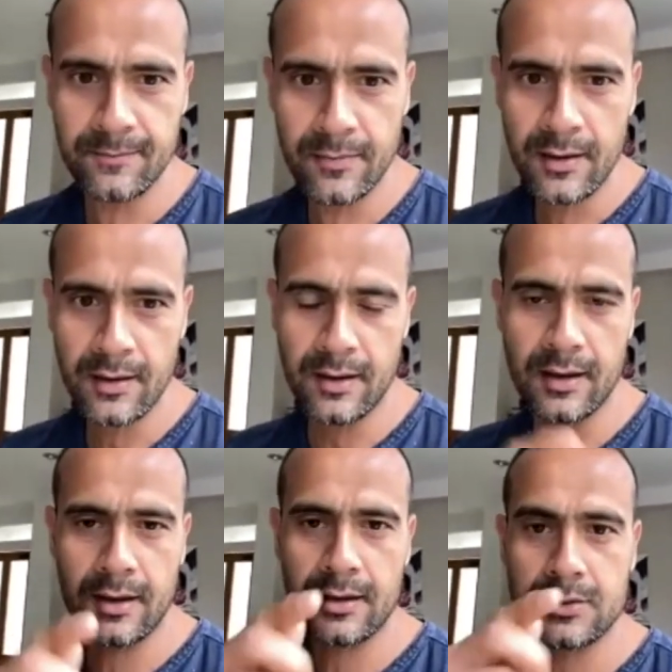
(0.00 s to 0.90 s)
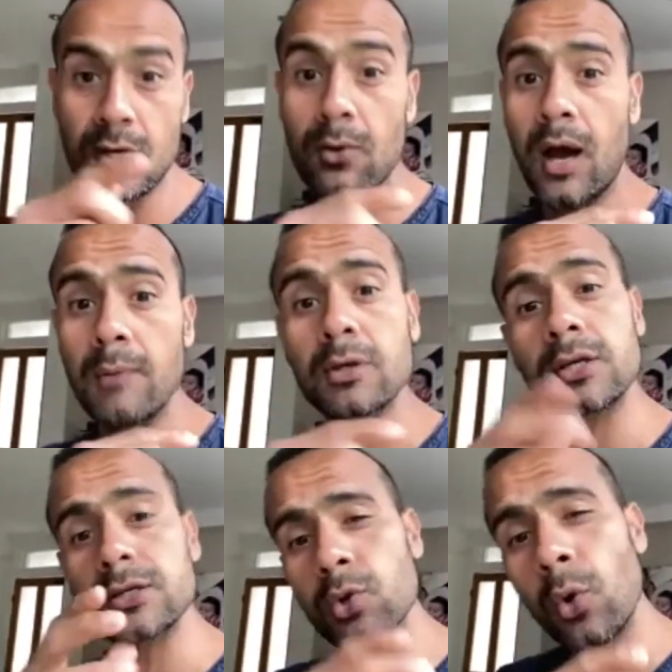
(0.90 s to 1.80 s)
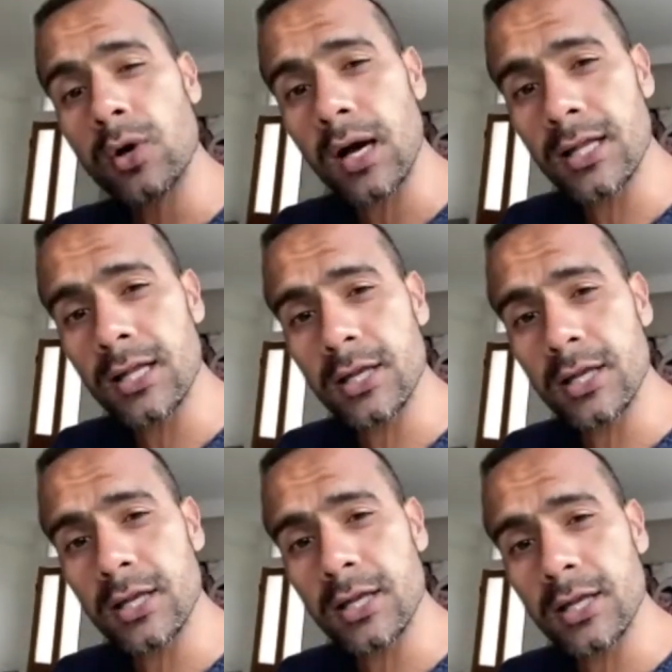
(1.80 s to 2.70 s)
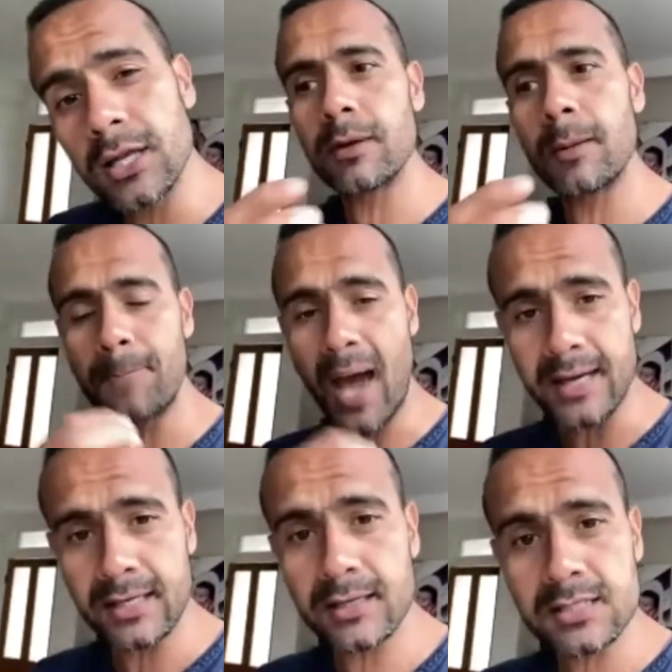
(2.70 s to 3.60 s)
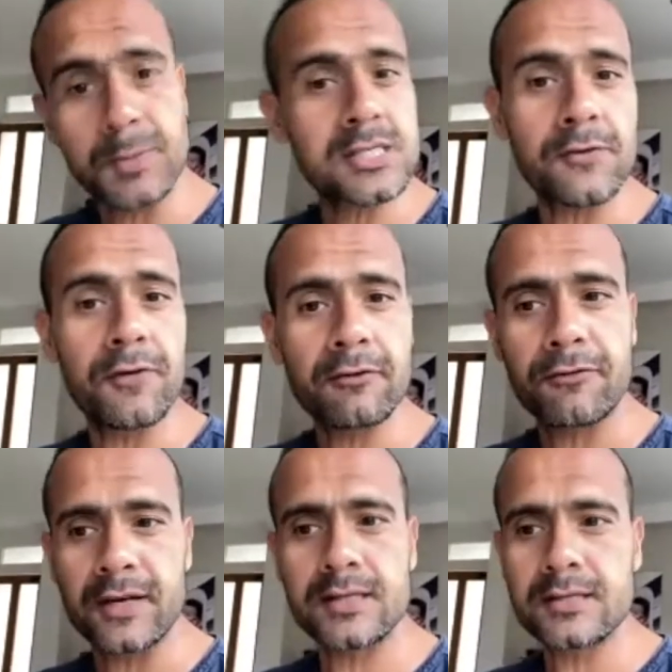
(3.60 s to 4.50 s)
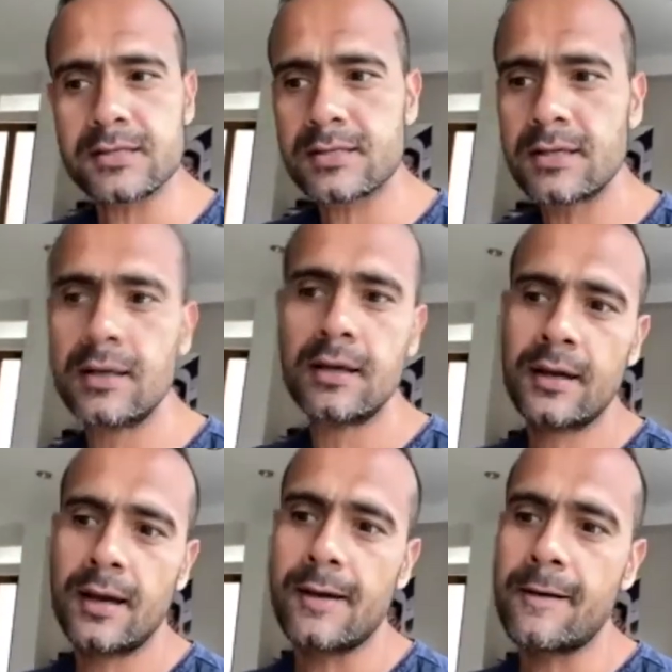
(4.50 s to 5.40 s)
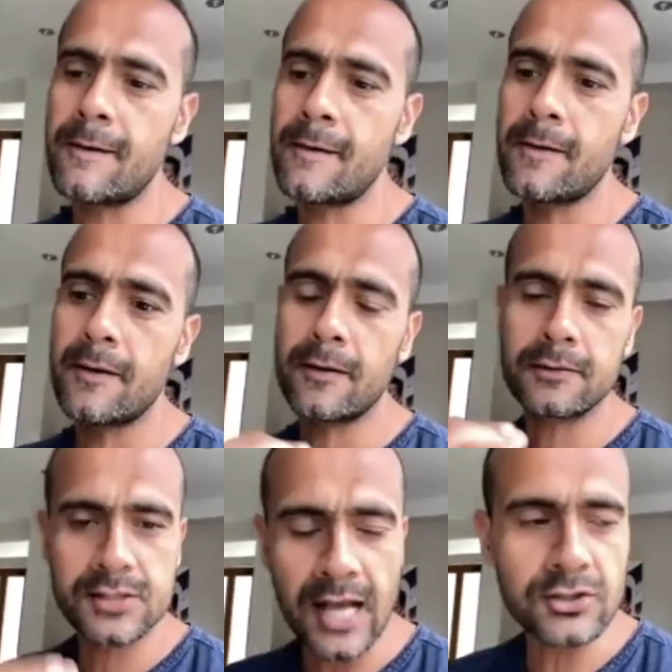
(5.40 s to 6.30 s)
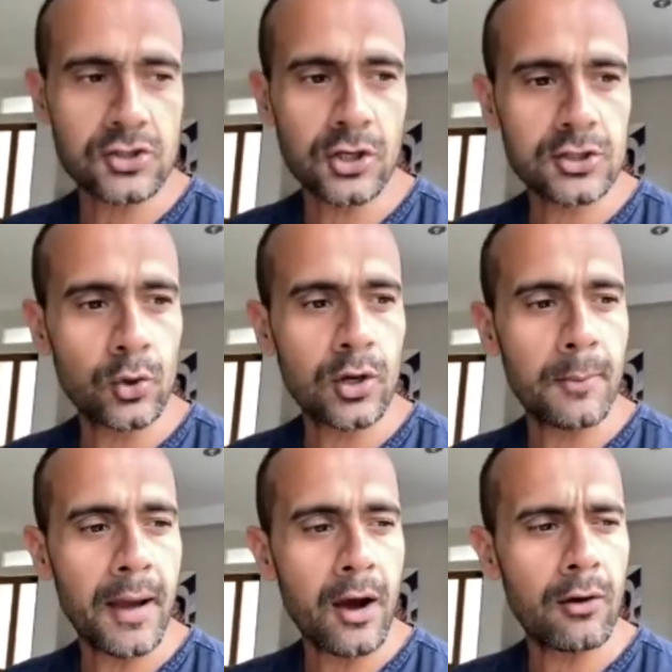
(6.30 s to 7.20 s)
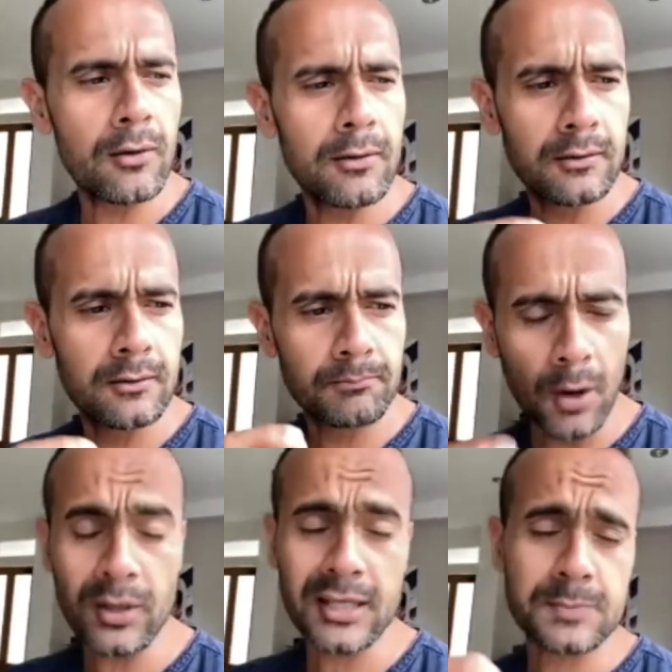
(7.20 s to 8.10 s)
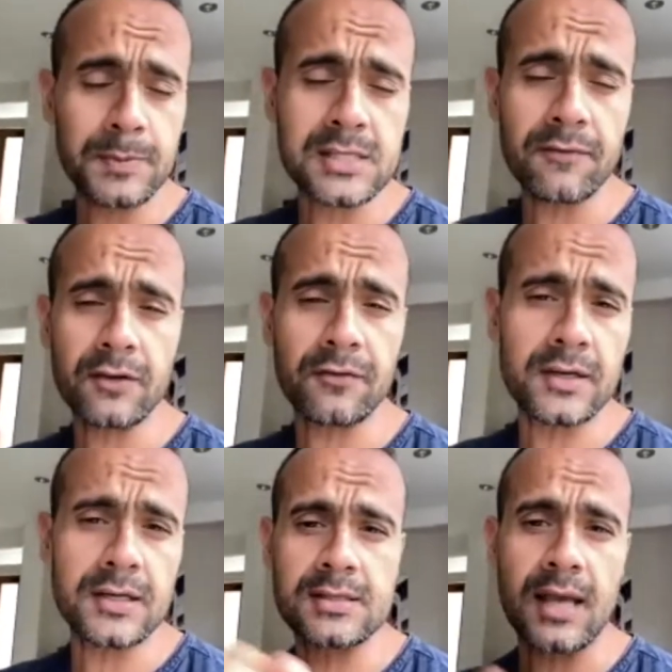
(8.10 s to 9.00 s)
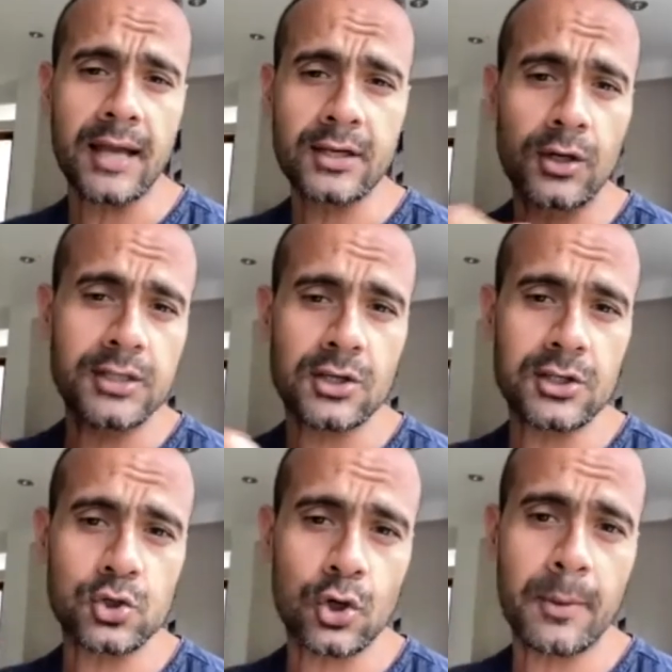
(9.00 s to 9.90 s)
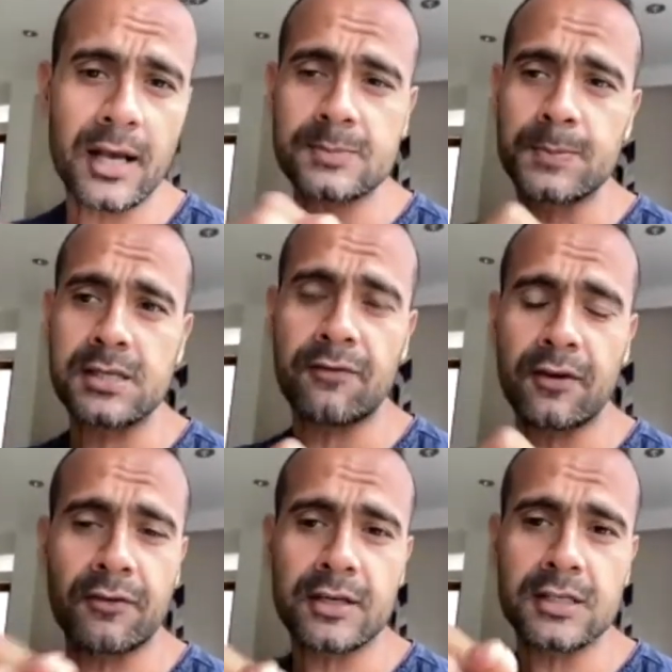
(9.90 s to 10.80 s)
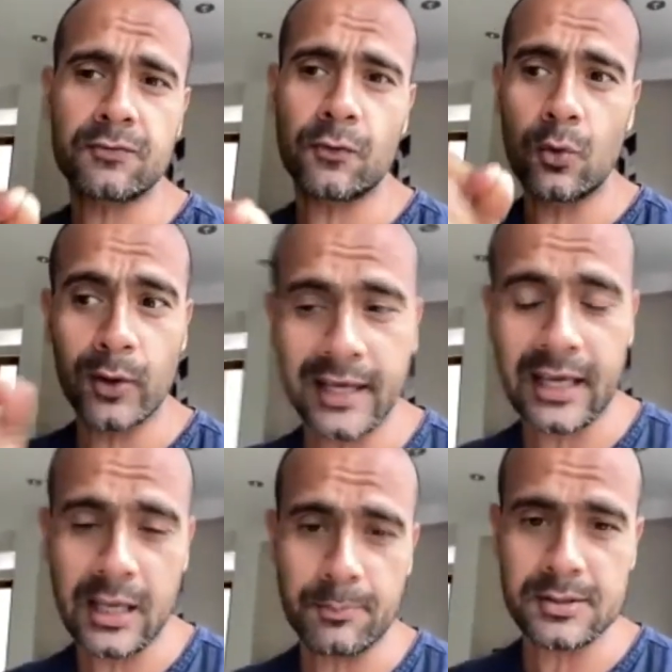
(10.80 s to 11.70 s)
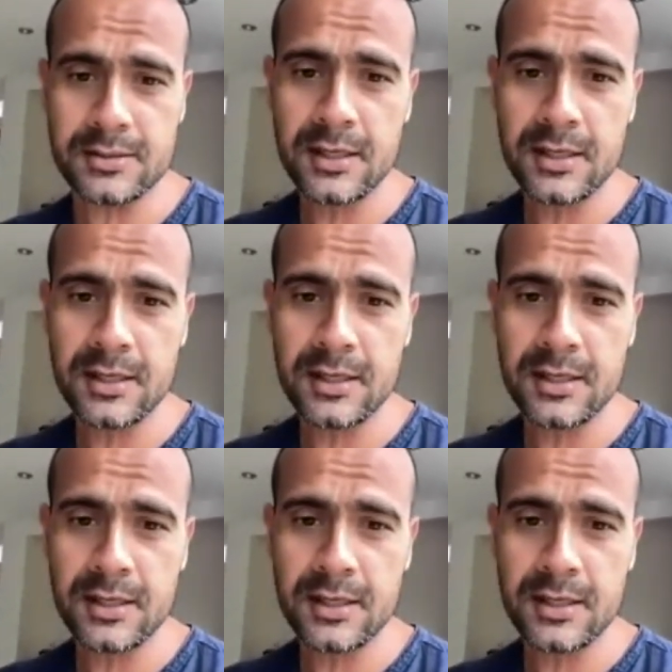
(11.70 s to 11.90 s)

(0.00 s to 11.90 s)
So I'm going to talk a little bit about batting specific fitness. Saj is going to talk about bowling specific fitness, and Ollie's going to talk about specific fitness for wicket keepers.